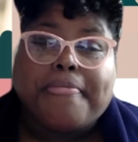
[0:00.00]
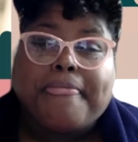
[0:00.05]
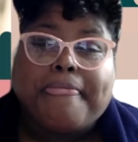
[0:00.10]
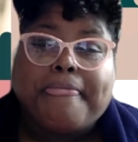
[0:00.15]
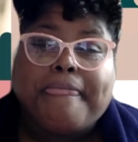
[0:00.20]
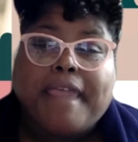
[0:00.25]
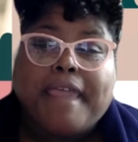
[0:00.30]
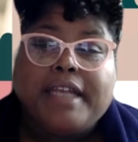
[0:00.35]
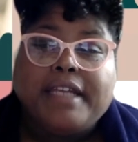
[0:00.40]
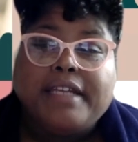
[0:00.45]

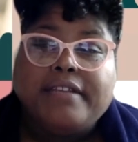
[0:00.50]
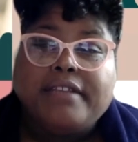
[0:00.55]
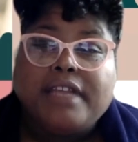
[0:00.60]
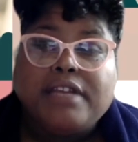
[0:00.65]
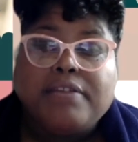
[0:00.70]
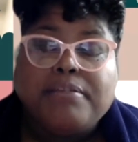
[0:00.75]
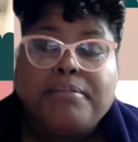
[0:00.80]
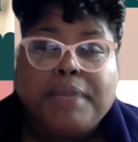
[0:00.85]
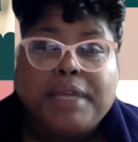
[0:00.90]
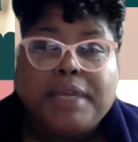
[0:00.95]

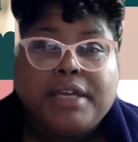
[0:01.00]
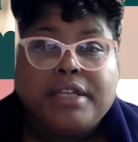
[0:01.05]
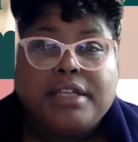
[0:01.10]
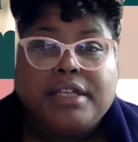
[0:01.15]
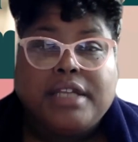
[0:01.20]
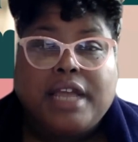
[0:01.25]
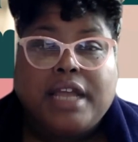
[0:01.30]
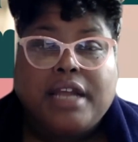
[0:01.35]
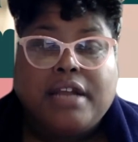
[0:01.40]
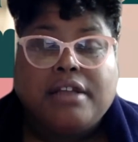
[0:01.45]
anything bigger than
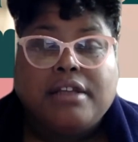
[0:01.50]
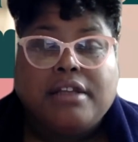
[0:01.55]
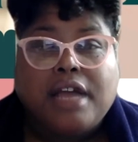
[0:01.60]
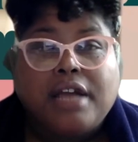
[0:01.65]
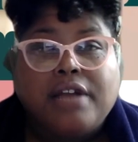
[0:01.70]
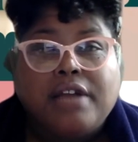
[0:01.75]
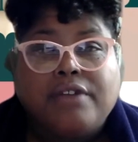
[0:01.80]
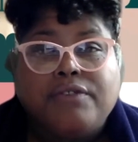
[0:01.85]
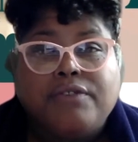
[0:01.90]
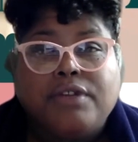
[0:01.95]
that, a
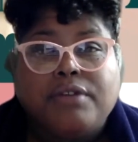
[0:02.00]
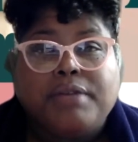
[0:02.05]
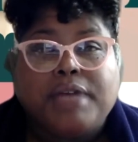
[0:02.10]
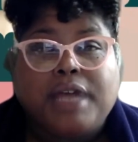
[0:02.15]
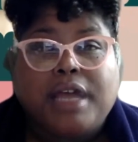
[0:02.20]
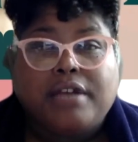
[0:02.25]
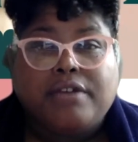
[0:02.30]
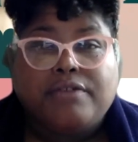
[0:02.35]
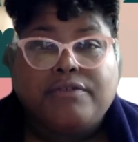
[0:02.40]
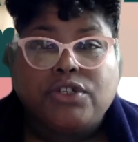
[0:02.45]
lot of them
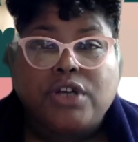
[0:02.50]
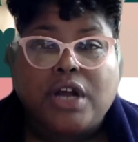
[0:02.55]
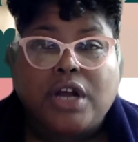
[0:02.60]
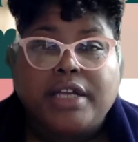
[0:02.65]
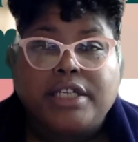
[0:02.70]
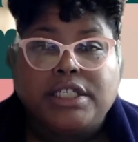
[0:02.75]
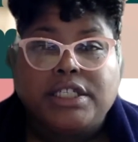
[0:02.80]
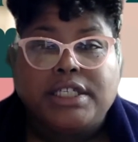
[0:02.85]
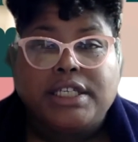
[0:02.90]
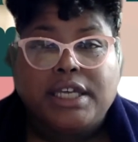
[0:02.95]
kind of try
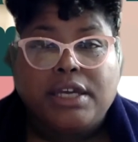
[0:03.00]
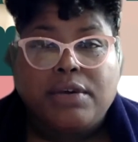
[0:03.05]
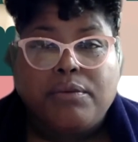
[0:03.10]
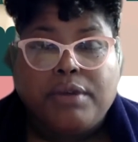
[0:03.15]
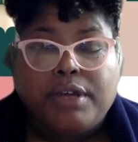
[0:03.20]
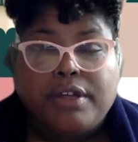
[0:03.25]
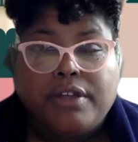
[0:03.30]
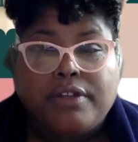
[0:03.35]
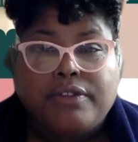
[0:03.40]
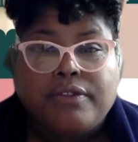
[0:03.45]
to get
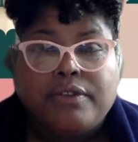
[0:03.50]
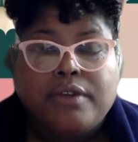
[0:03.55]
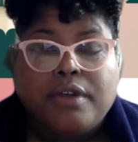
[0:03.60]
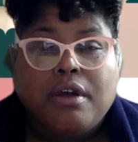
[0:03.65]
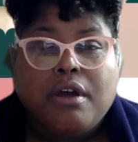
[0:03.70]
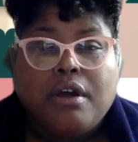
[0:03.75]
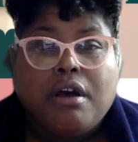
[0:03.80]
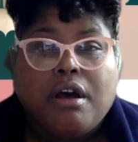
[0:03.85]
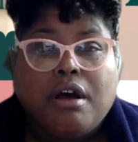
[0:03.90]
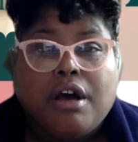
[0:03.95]
with
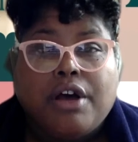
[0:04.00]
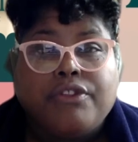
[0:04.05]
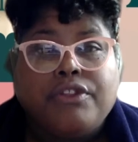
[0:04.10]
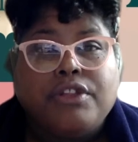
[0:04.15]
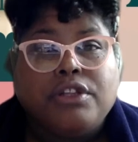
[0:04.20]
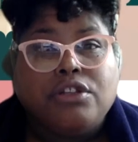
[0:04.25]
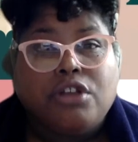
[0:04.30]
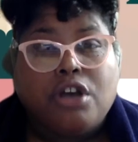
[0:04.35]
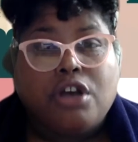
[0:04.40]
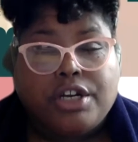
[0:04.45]
the
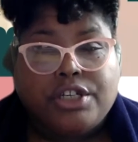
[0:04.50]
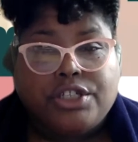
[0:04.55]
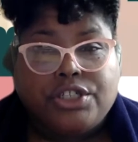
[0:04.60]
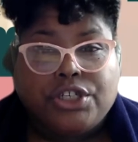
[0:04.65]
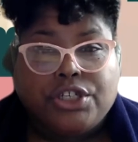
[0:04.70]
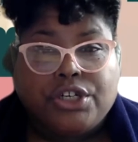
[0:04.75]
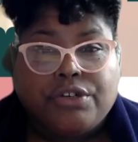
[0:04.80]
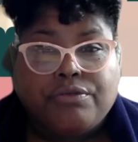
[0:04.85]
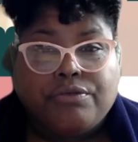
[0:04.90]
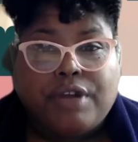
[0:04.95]

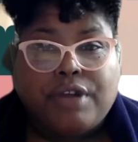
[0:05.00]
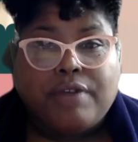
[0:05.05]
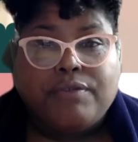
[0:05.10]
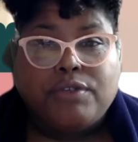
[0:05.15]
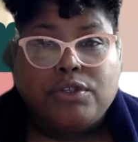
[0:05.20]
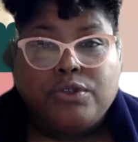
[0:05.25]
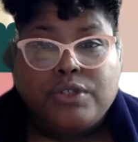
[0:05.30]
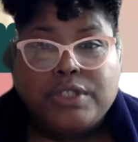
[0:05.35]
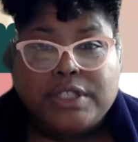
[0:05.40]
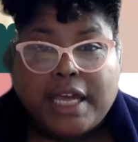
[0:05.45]
larger
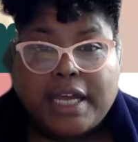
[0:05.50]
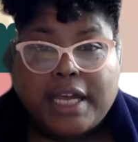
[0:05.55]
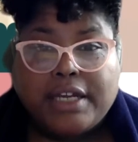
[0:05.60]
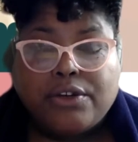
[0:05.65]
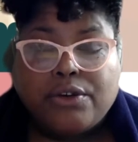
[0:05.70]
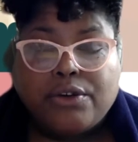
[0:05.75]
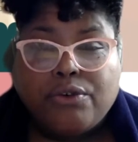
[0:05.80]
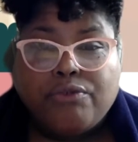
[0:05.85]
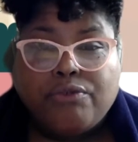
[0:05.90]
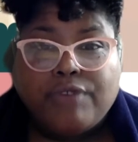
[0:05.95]
revenue
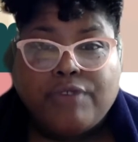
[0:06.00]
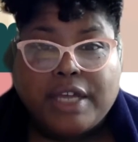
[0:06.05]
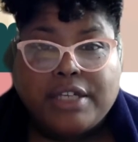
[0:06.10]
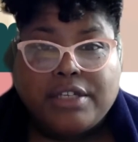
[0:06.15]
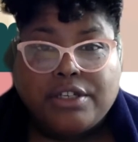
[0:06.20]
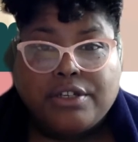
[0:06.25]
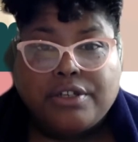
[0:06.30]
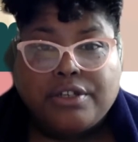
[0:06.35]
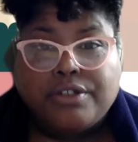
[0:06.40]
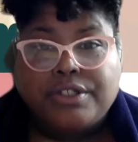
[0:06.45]
cycle
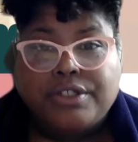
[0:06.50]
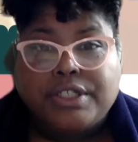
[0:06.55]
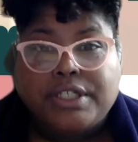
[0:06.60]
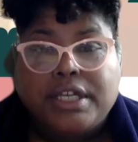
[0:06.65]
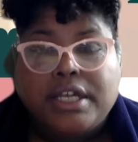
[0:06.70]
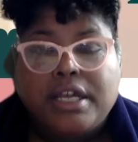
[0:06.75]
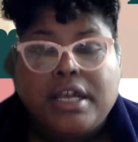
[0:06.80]
vendors.